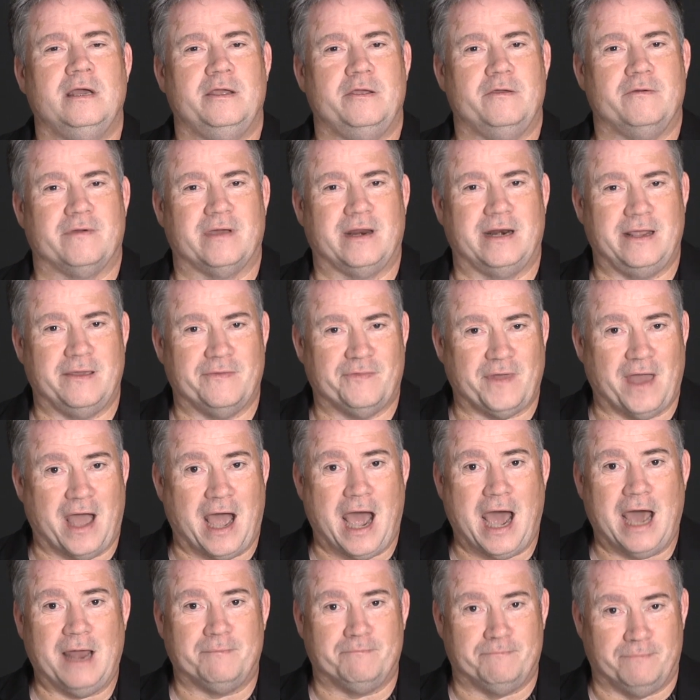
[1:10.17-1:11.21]
You've got to hit the
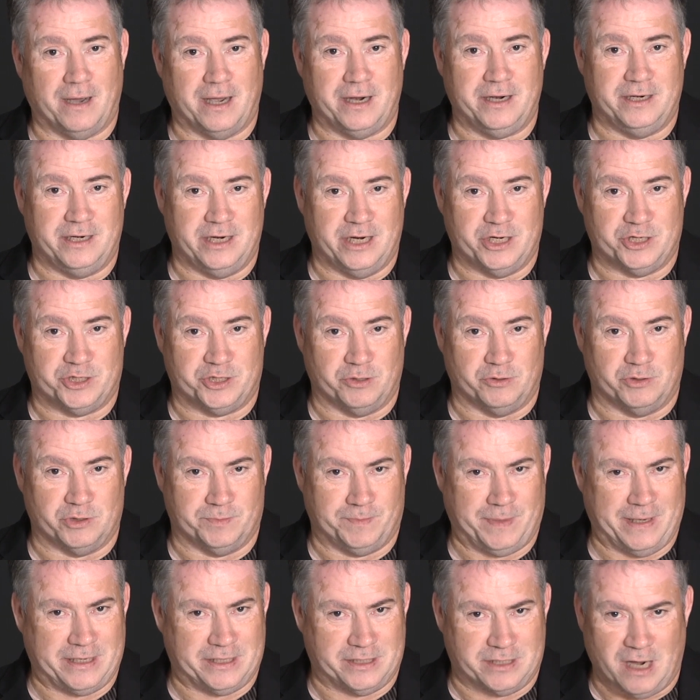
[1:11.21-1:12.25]
hot-button issues.
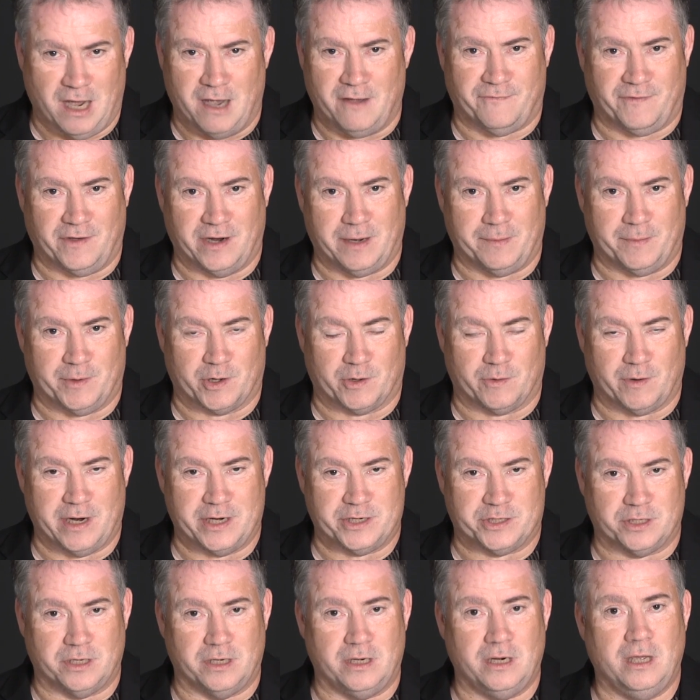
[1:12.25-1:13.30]
Be tough on
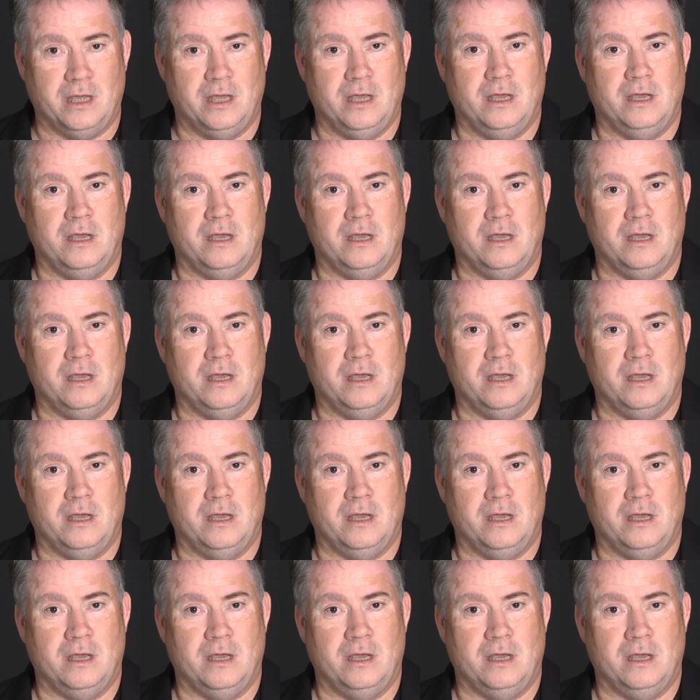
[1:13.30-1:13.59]
immigration.